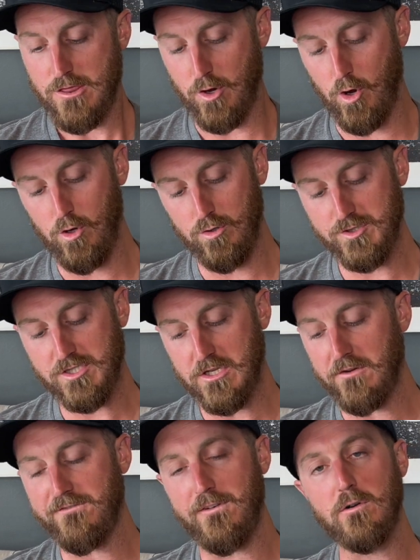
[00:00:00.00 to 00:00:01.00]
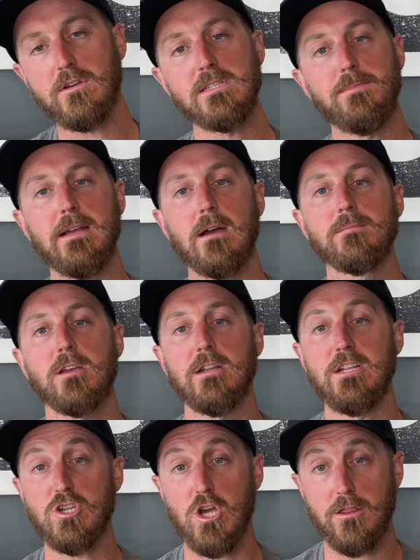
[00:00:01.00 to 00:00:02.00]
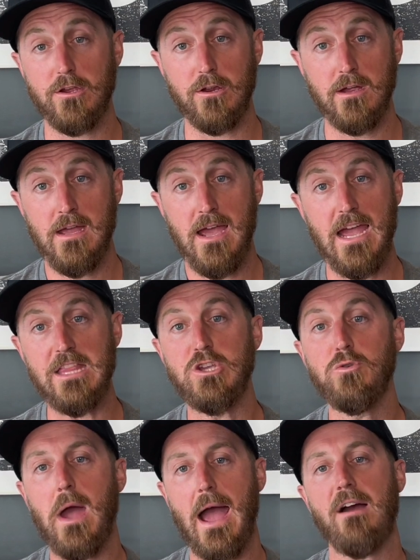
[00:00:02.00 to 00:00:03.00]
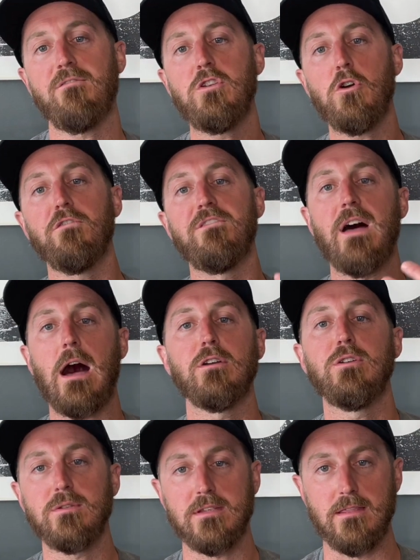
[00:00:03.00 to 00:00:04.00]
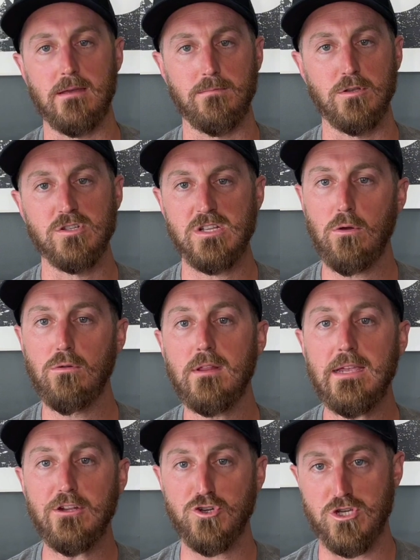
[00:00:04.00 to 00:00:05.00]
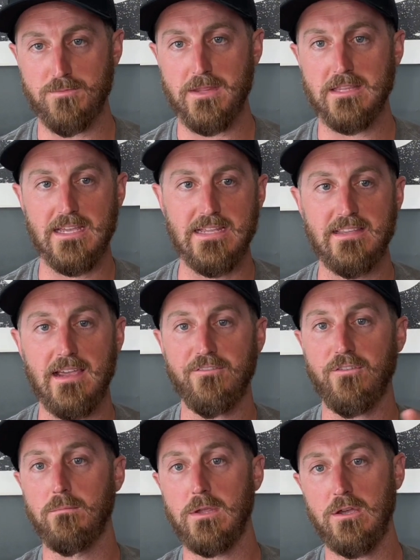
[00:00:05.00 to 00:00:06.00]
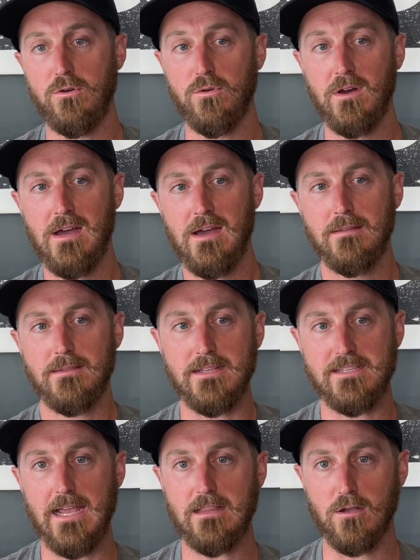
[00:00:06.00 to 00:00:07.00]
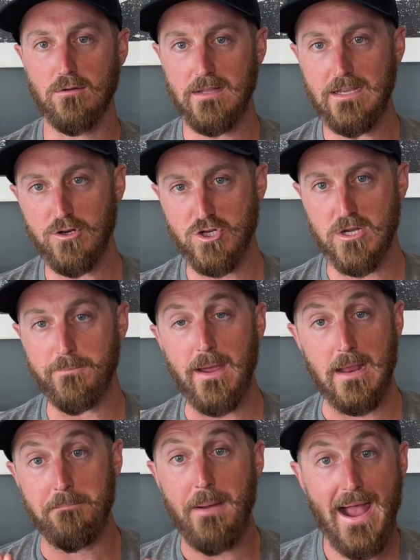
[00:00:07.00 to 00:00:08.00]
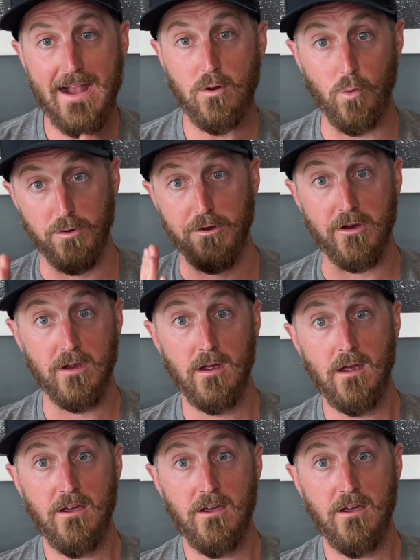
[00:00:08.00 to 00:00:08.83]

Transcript: their whole sole focus becomes on each other and you have no value to them. There's no leadership that they take from you. They take their leadership in pack order